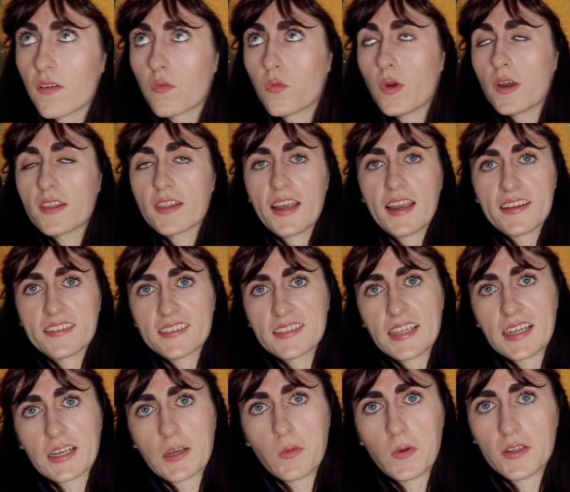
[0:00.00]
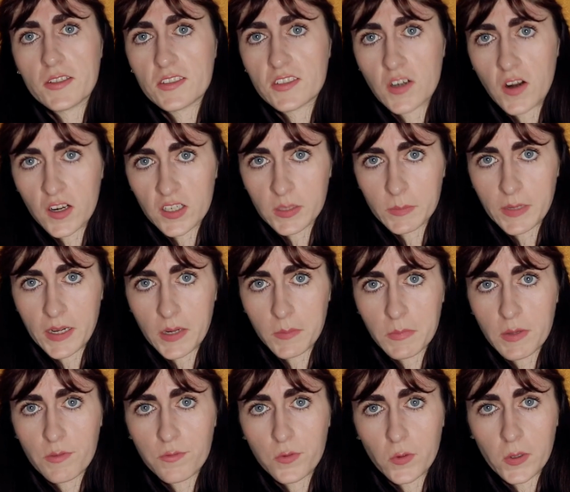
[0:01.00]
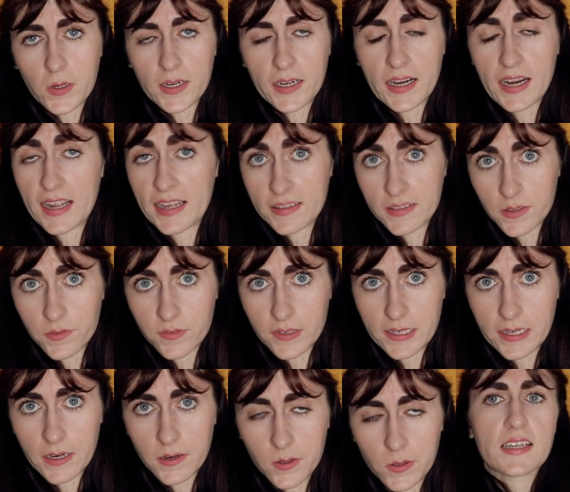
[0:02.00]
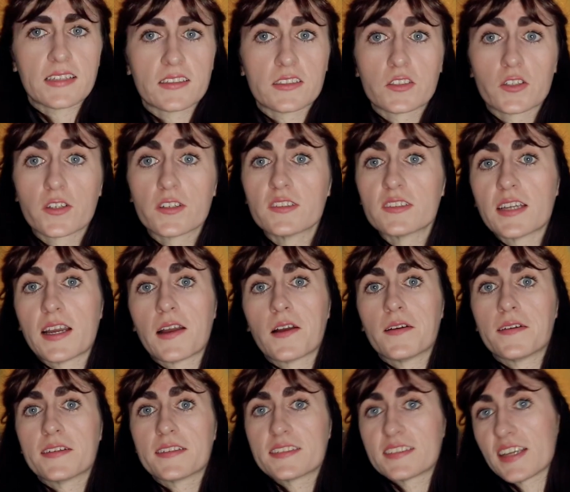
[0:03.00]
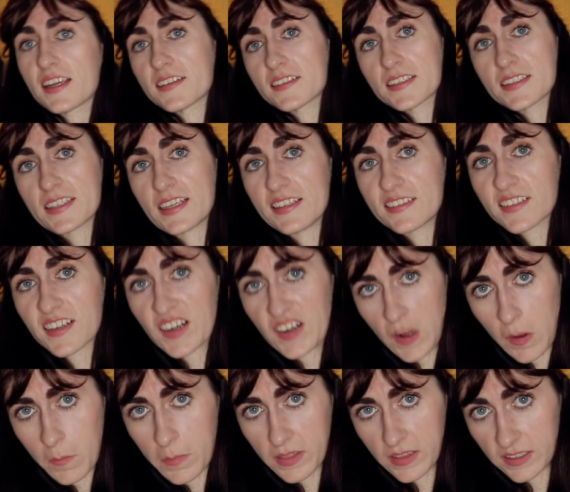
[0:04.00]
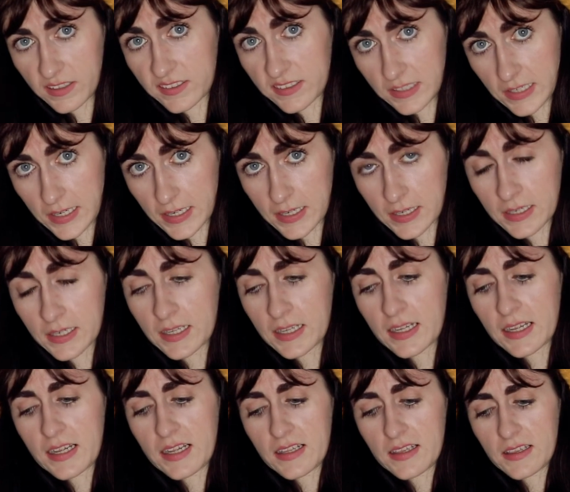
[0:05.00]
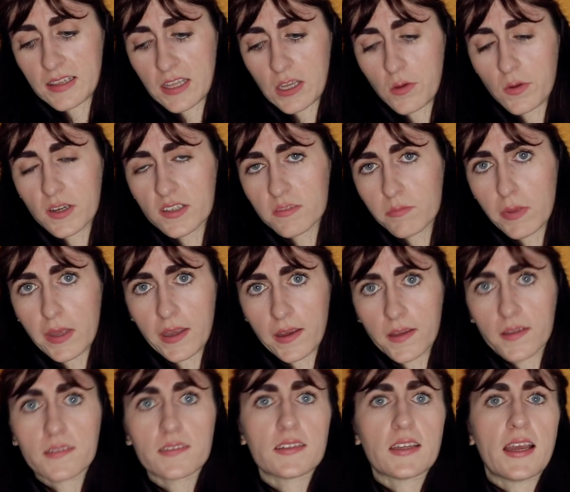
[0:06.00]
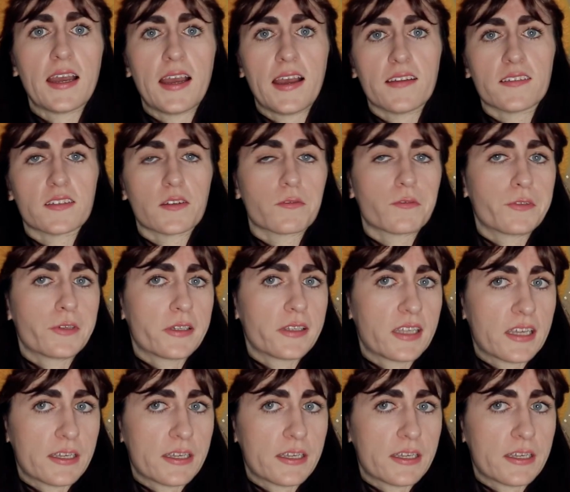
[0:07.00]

One last thing I want to talk about before I end the video. As it turns out, Santa needs our help this year. The USPS had a really